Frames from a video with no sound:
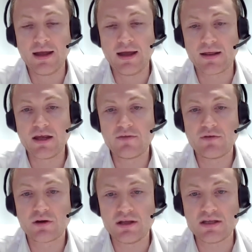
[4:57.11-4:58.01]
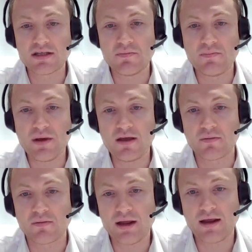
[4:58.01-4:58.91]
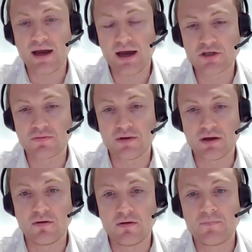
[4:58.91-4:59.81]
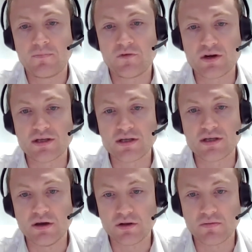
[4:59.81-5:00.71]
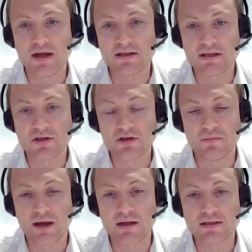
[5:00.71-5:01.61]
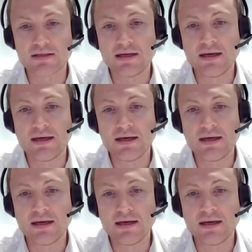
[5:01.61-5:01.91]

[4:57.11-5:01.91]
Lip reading: And I think if you look at the ECB, they're playing catch up now versus the other main central banks.